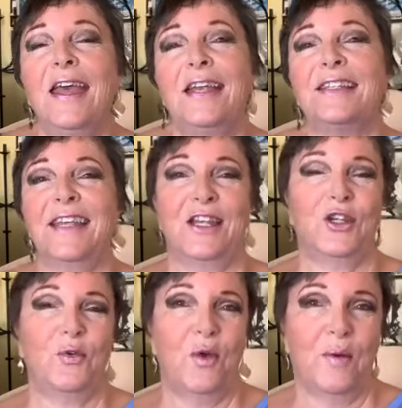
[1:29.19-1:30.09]
It
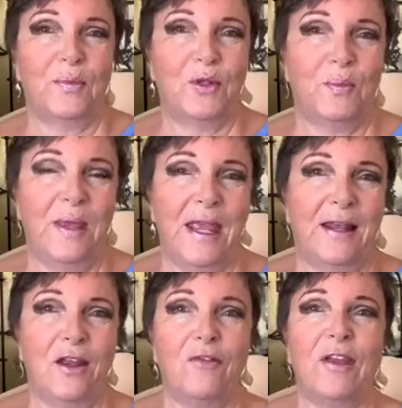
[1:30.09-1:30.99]
sets you up to be a
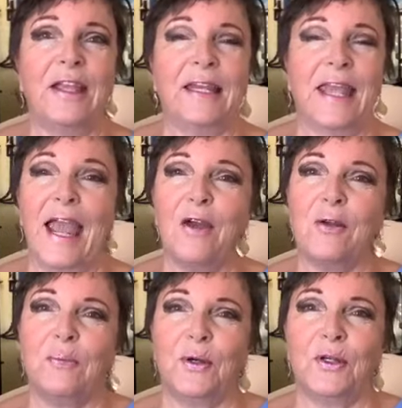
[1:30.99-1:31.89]
loving and a
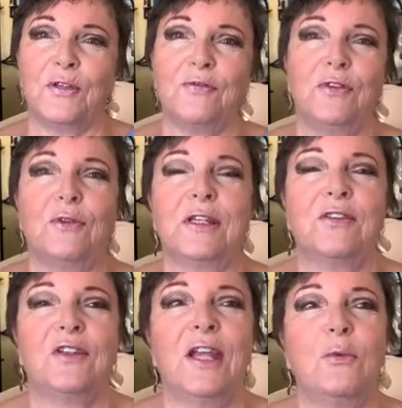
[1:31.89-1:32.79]
caring person for the rest
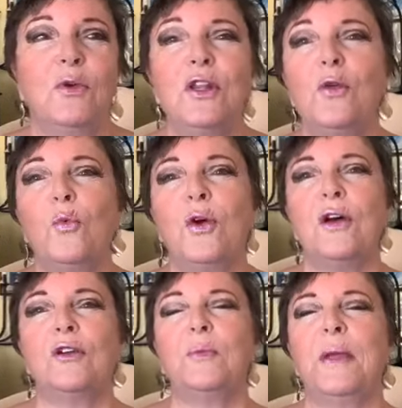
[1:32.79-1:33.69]
of the day. Wouldn't the
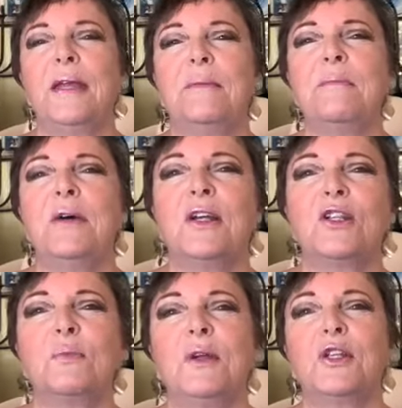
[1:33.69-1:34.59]
world be a
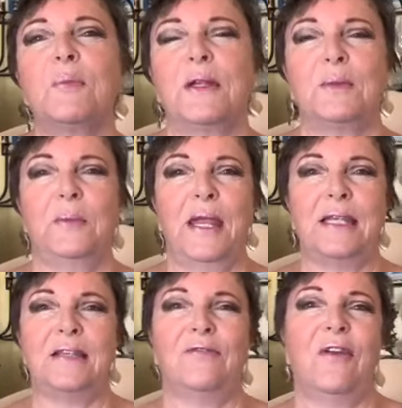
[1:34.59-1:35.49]
much, much better
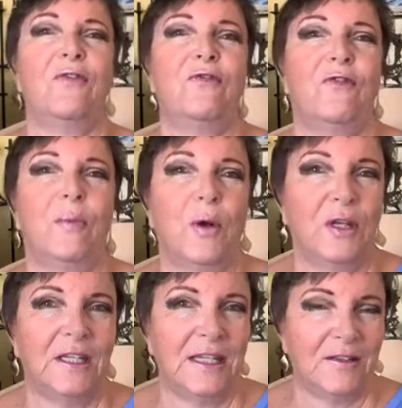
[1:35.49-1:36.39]
place if
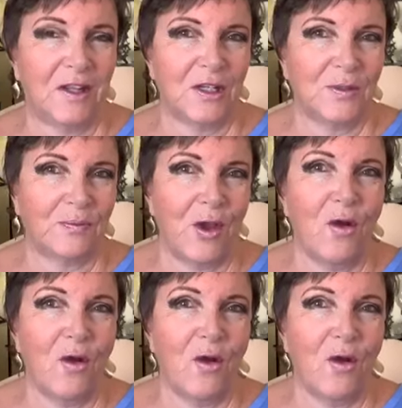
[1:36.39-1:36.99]
everybody did this?